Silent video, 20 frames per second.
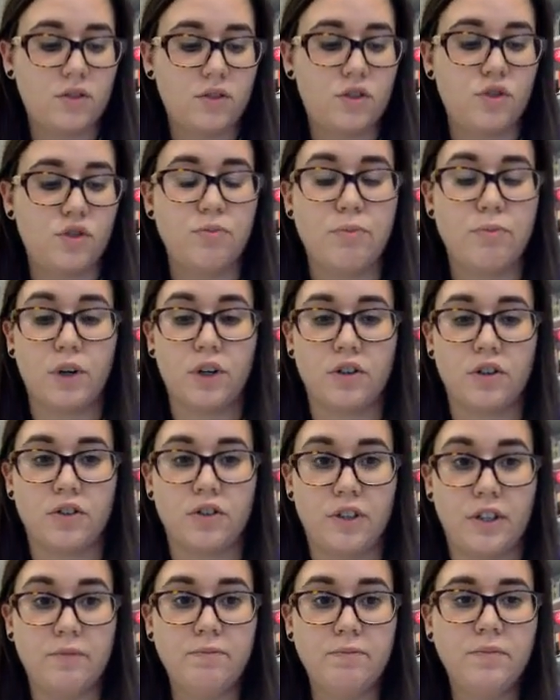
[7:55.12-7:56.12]
to murder
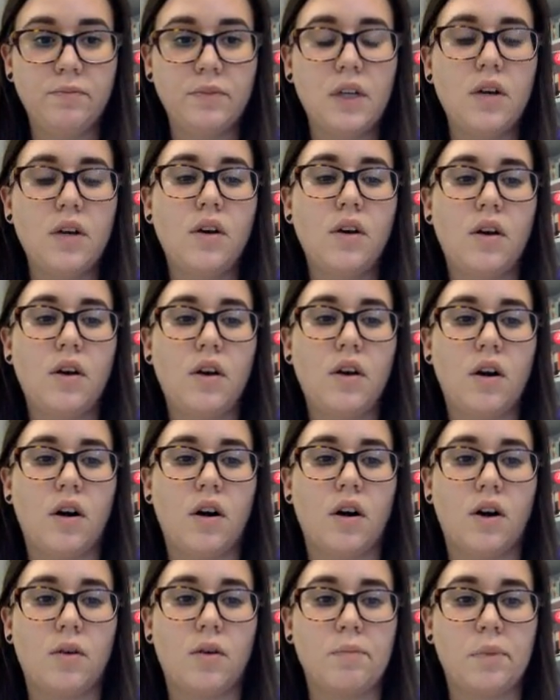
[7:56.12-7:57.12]
them,
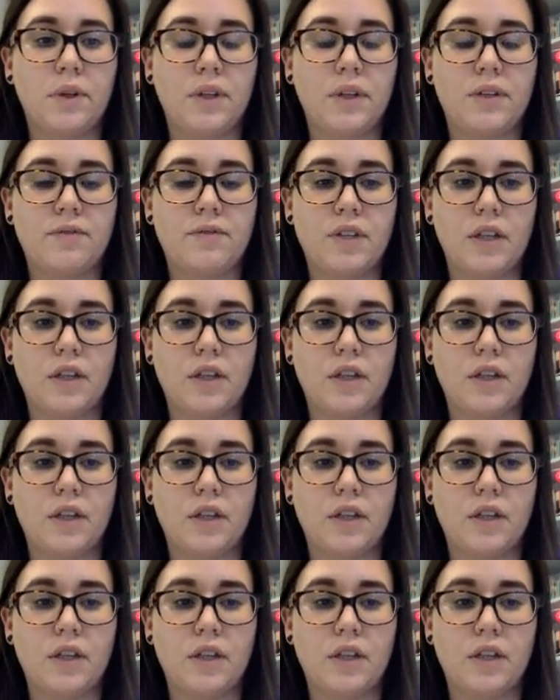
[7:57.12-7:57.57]
believed